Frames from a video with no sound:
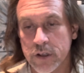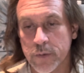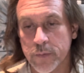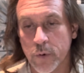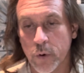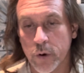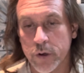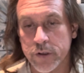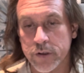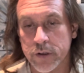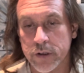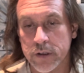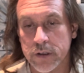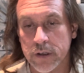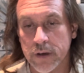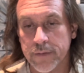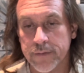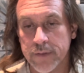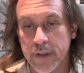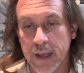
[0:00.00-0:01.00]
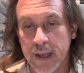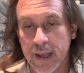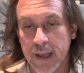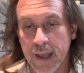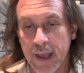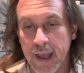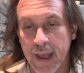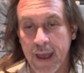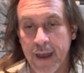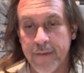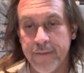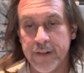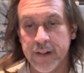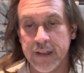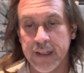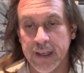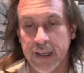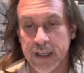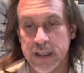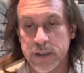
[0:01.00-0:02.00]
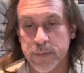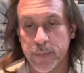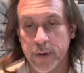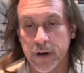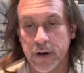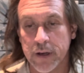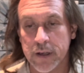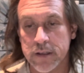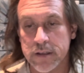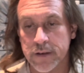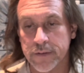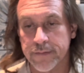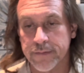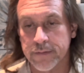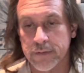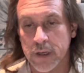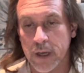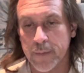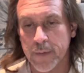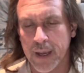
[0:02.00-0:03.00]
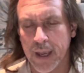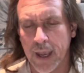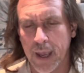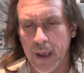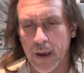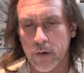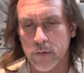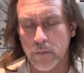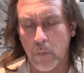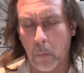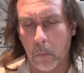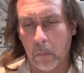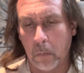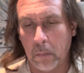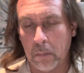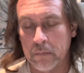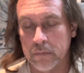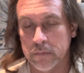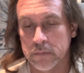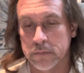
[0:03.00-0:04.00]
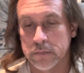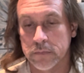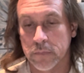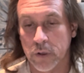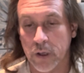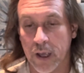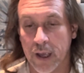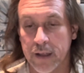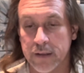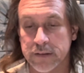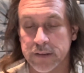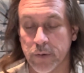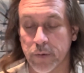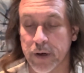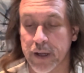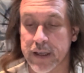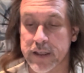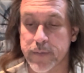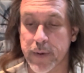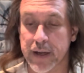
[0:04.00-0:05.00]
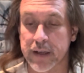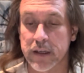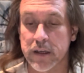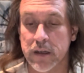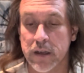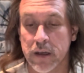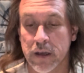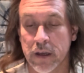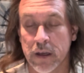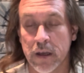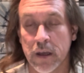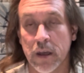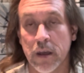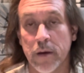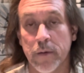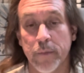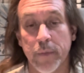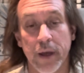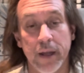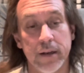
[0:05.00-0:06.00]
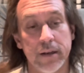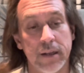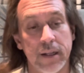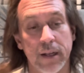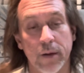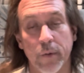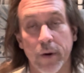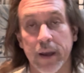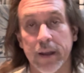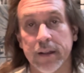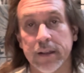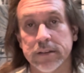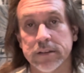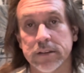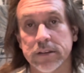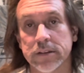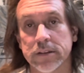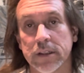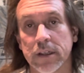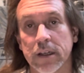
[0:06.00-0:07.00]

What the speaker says: portrait of the heavenly experience of coming out. Okay, that's not what I expected. But anyway, this is